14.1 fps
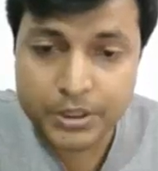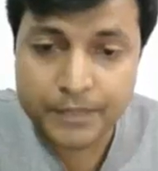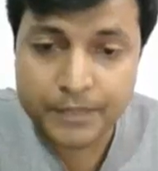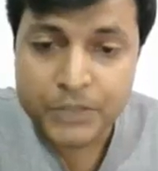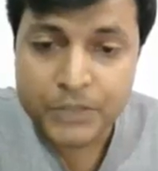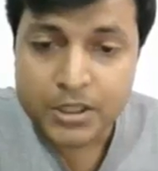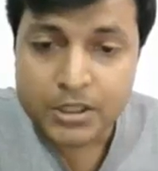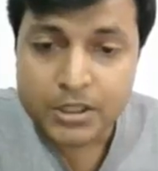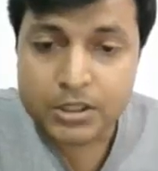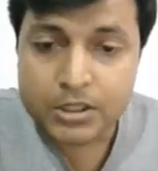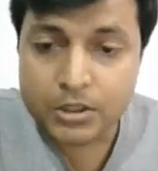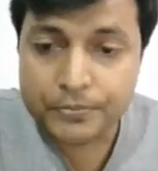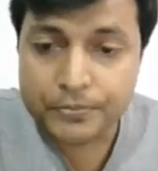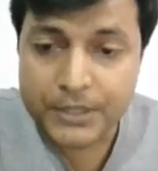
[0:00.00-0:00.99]
Okay,
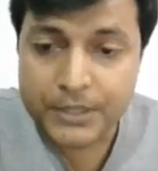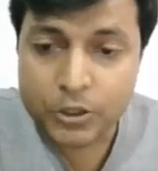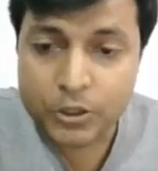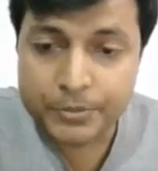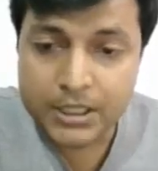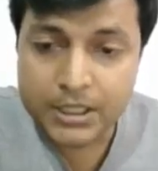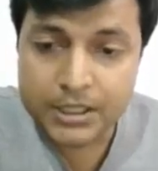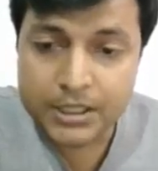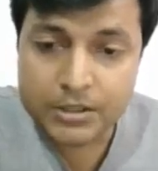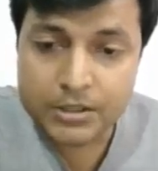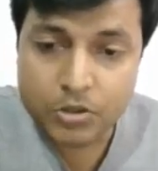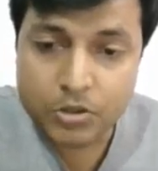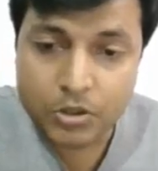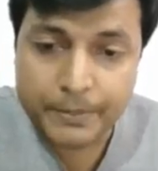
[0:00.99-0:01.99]
so the phenomena
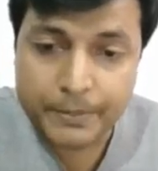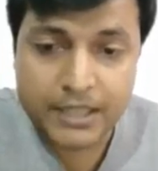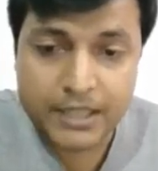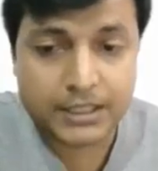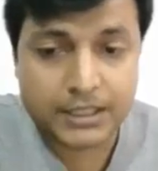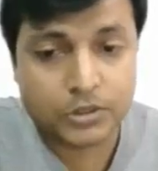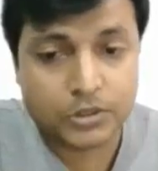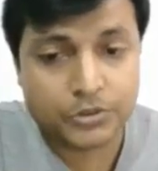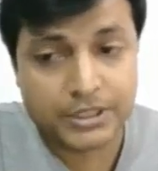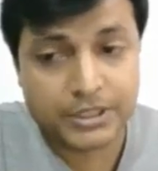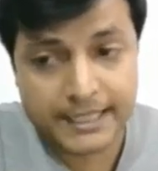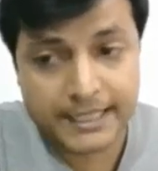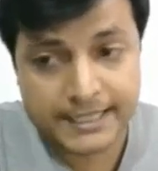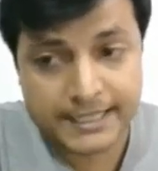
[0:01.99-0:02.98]
is called
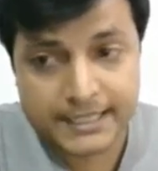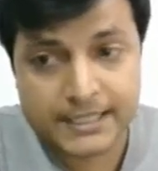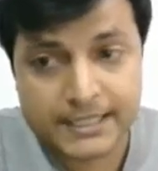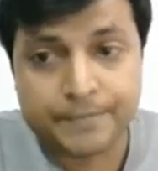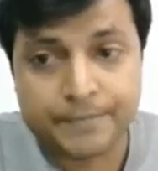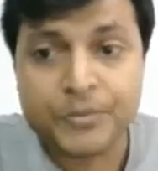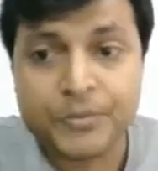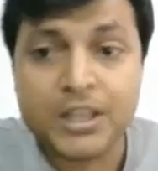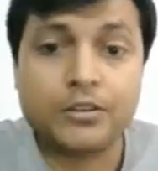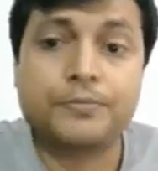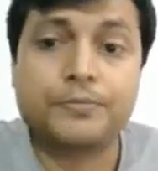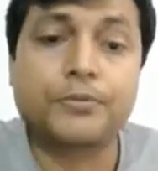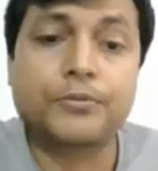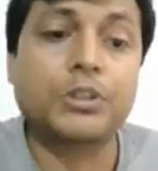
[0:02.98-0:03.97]
parthenogenesis.
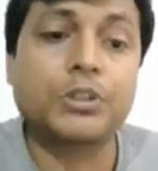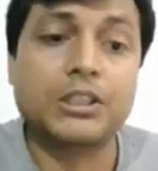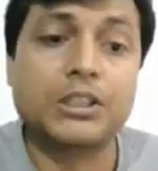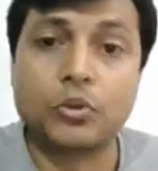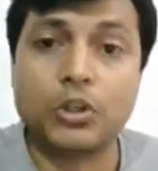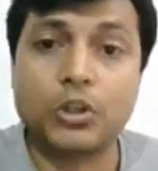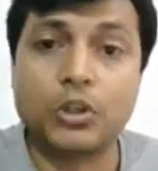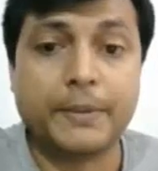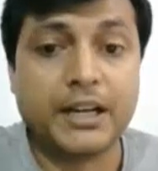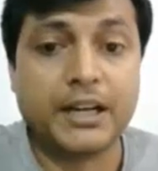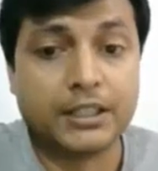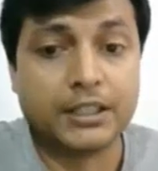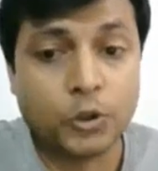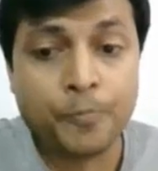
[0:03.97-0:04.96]
The fruit is called
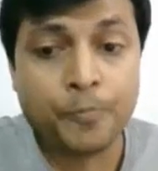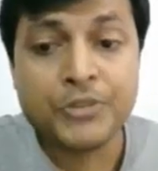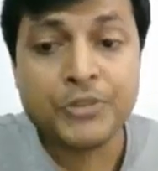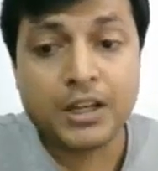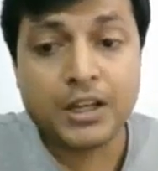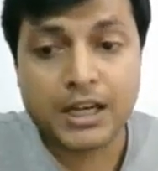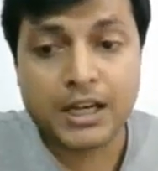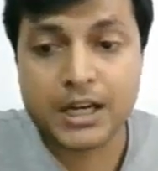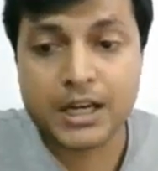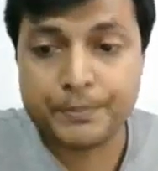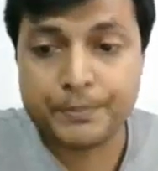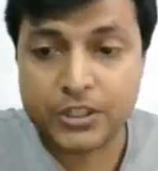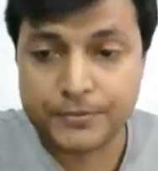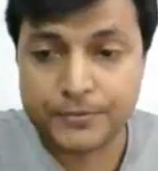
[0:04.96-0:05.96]

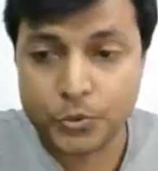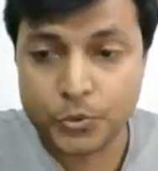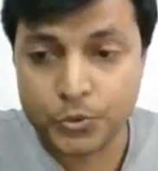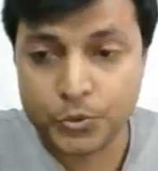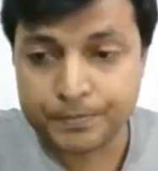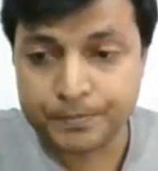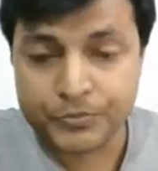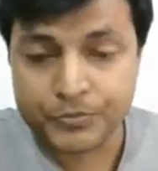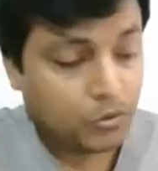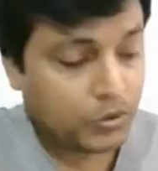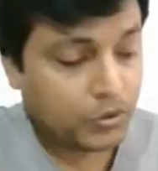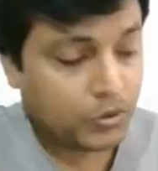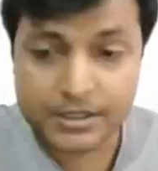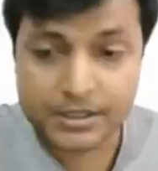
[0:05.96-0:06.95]
parthenocarpic fruit.
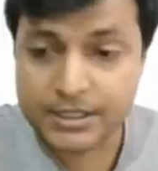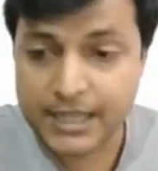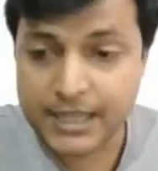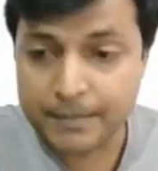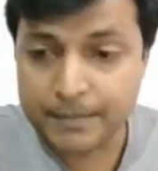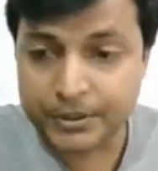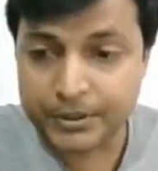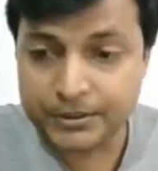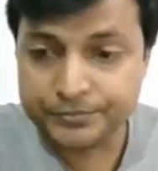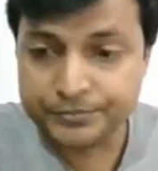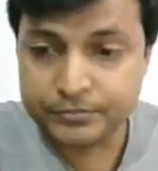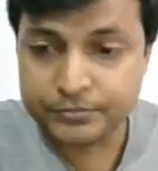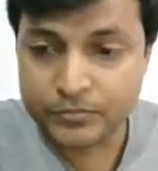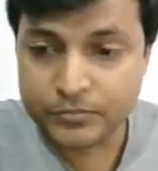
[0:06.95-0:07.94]
What is the
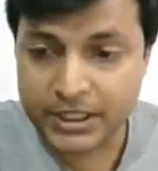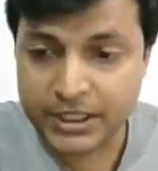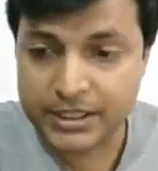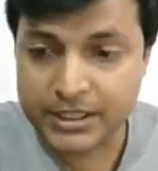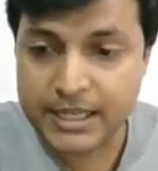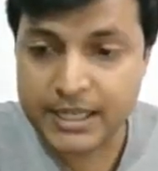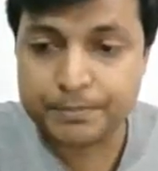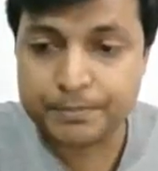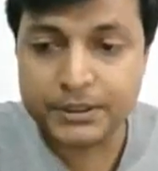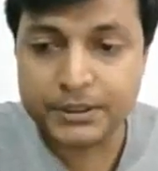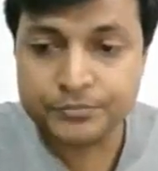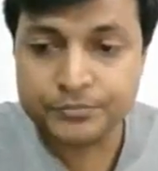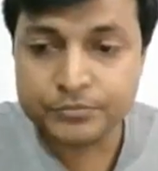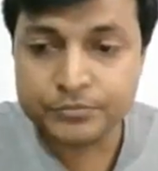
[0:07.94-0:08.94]
example?
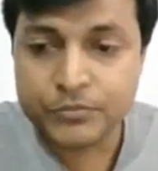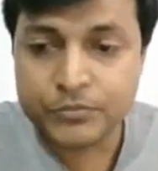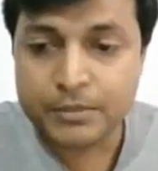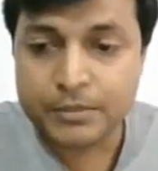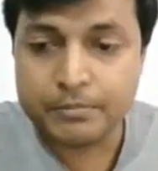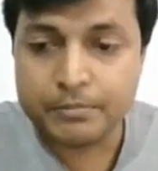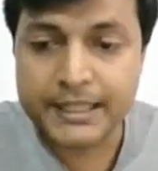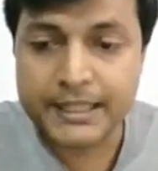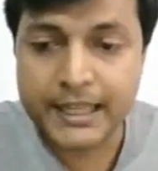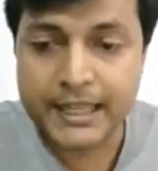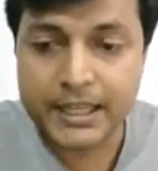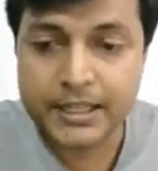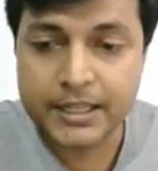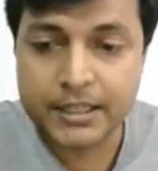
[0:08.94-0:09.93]
Example:
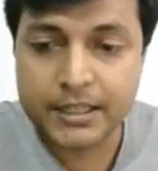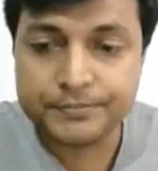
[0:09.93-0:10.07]
banana